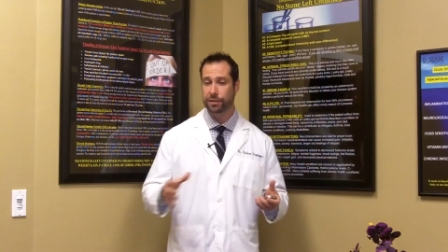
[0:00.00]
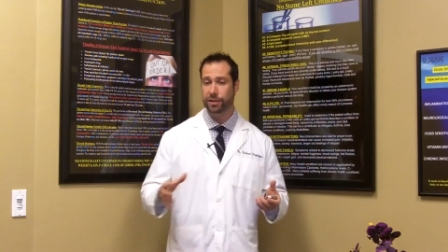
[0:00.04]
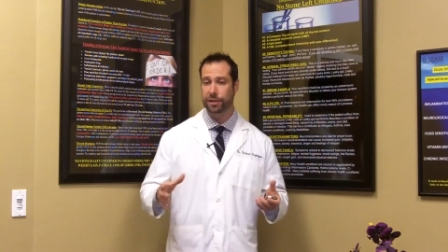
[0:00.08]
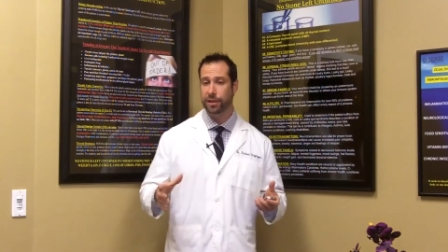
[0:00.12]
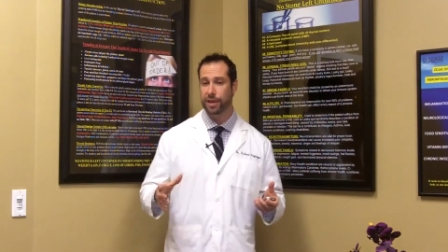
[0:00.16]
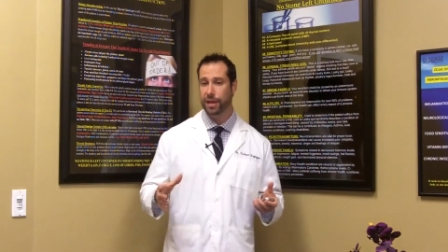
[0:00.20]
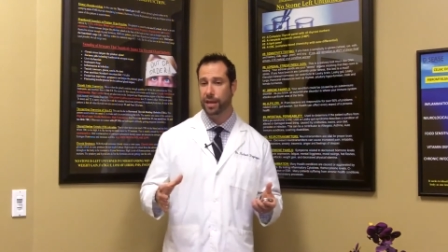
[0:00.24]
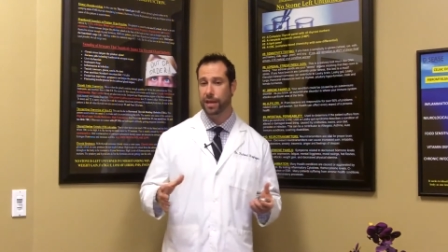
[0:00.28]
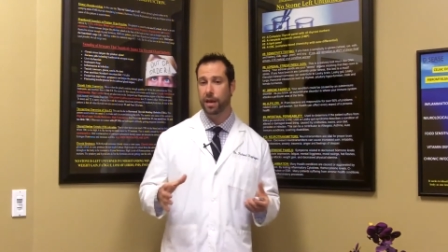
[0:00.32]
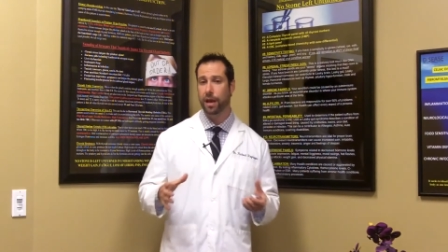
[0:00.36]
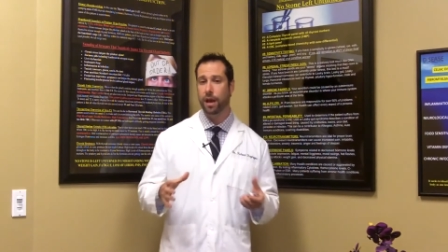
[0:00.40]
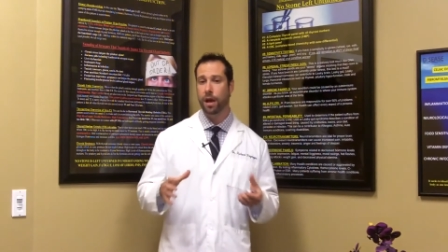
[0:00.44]

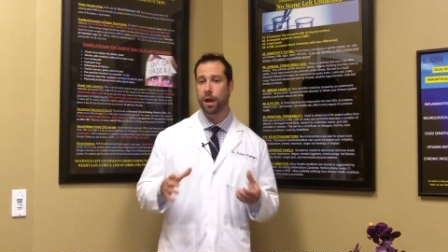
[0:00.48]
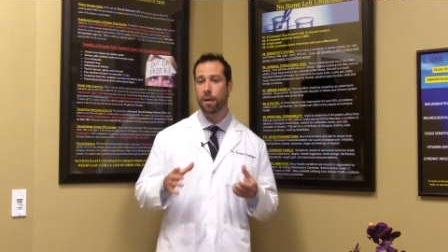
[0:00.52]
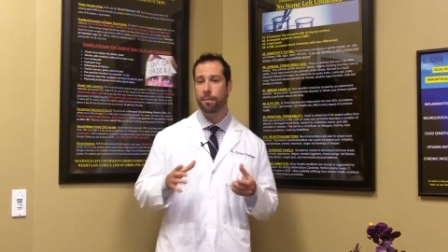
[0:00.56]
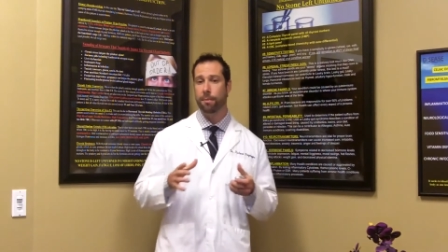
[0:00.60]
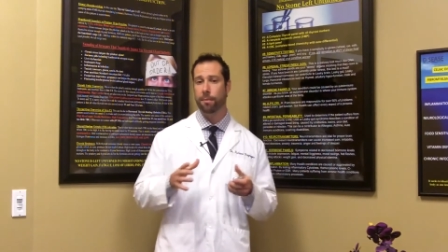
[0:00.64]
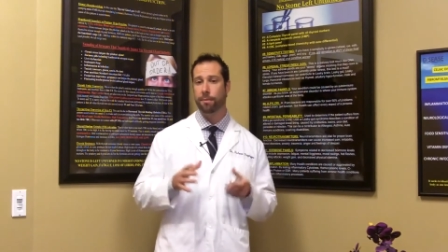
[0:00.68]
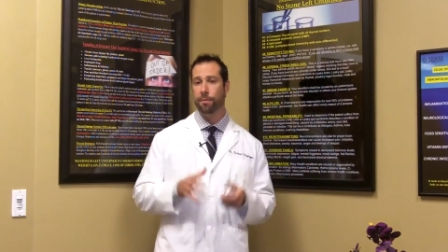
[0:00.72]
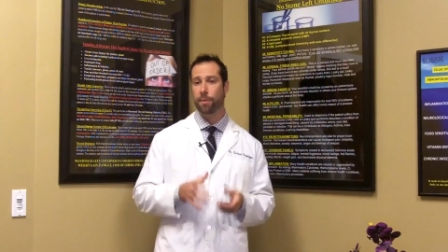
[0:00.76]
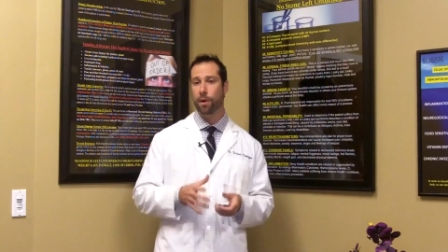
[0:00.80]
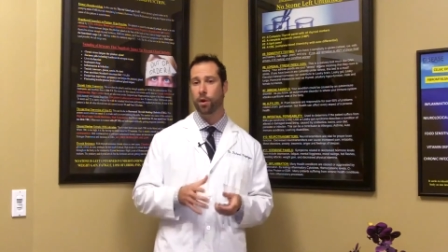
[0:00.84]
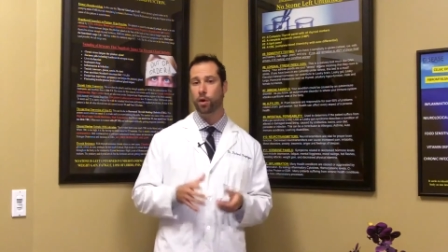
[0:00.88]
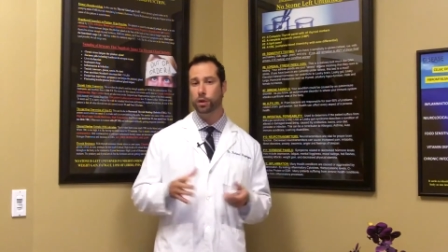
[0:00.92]
But here's the
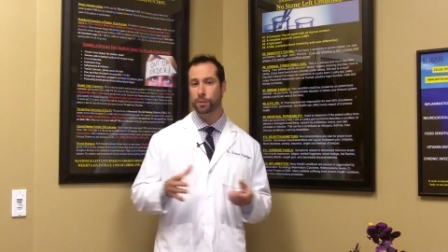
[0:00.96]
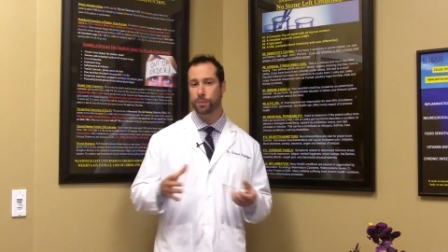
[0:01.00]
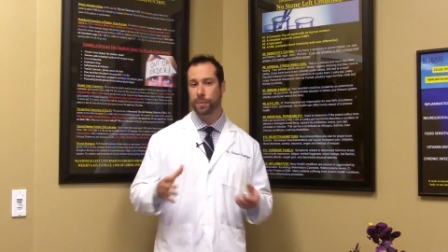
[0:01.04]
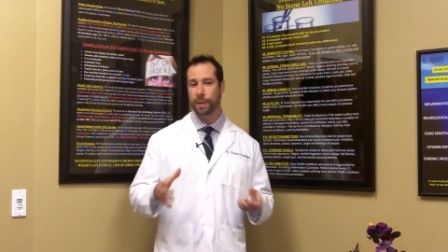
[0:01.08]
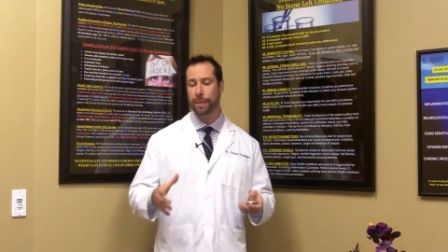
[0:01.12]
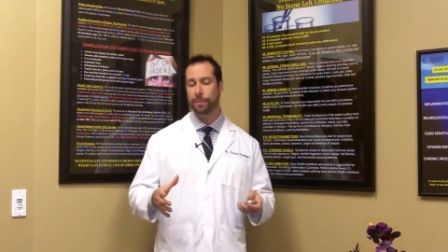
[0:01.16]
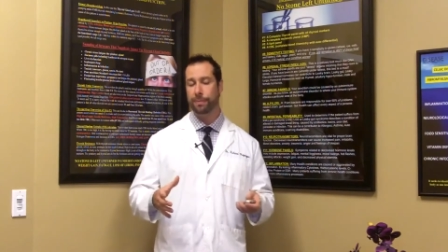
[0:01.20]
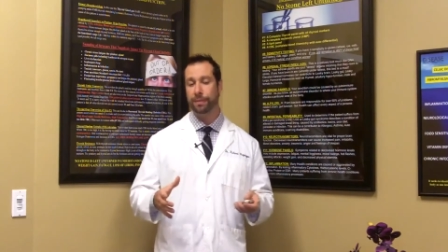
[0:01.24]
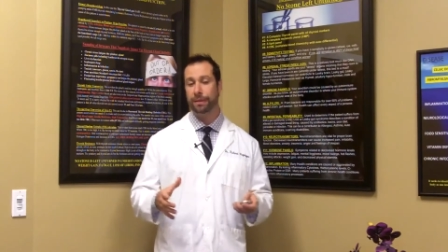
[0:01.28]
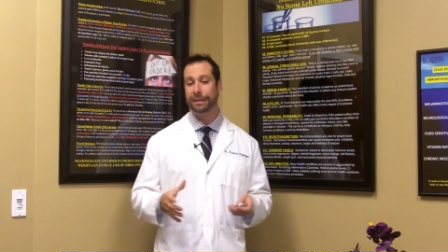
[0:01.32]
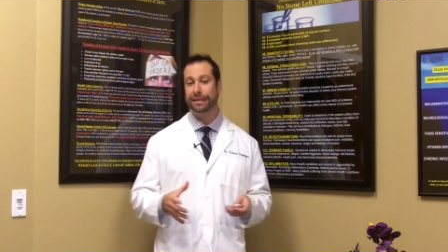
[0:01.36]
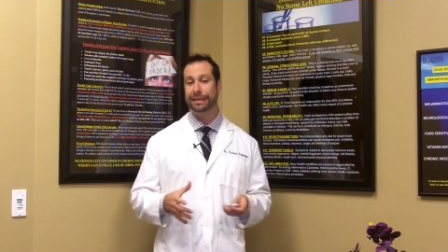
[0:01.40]
thing,
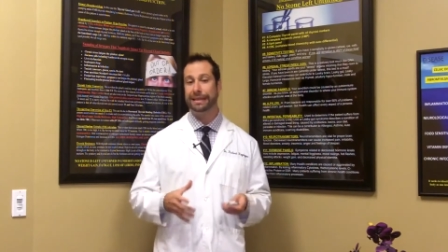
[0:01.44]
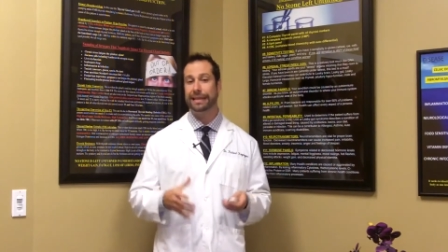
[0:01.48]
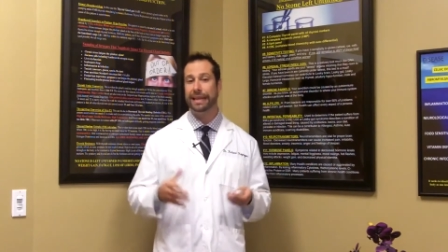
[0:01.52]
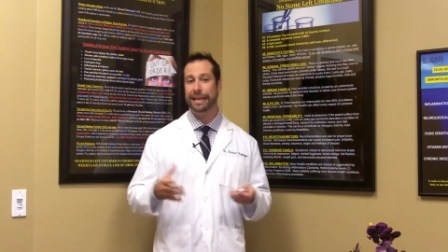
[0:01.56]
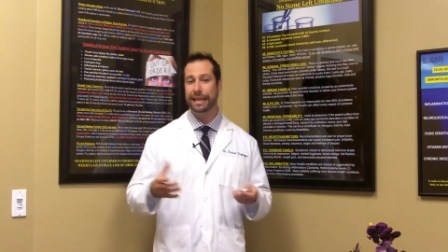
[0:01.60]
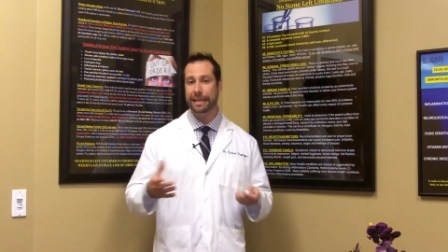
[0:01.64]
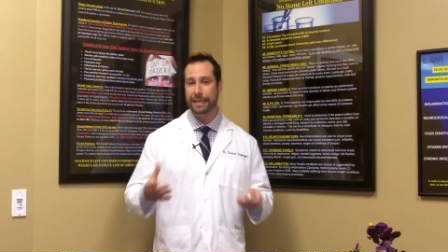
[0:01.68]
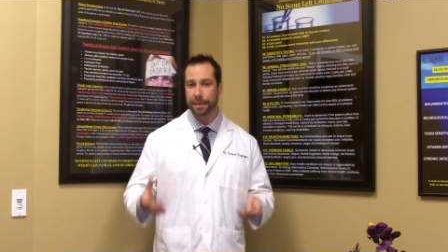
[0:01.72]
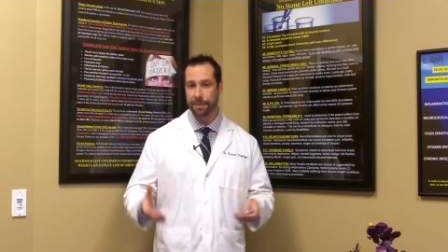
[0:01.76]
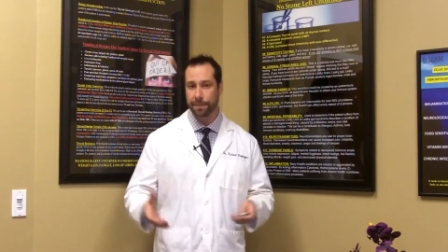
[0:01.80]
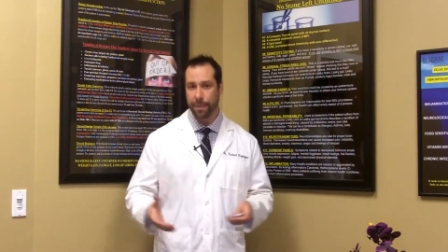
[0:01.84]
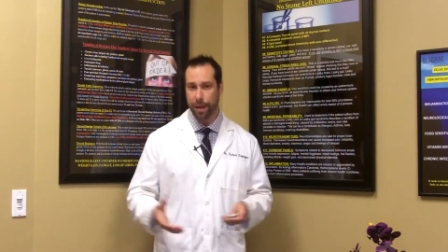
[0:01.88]
most
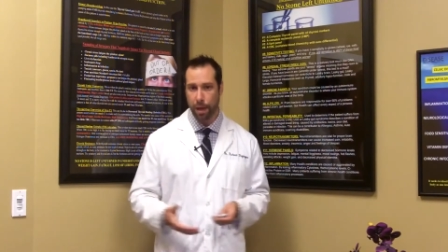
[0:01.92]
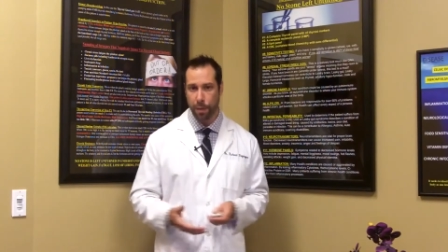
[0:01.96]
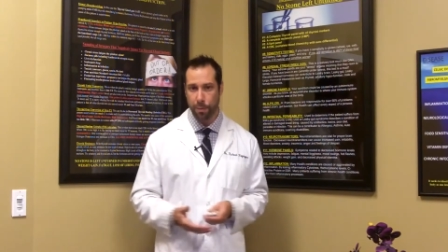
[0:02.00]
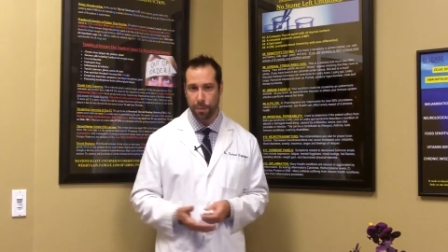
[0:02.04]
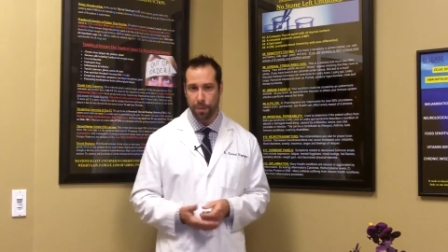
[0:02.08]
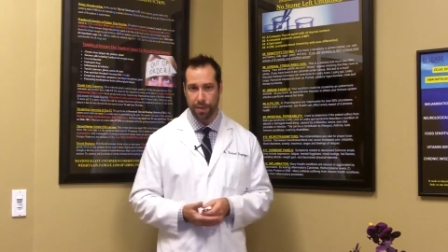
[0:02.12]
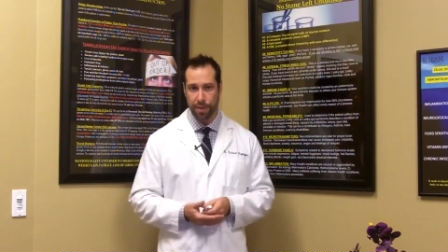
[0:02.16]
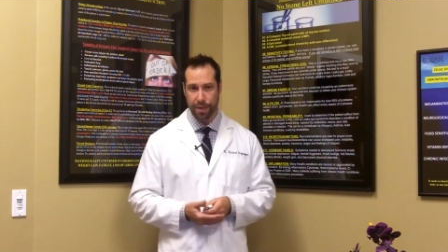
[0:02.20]
people need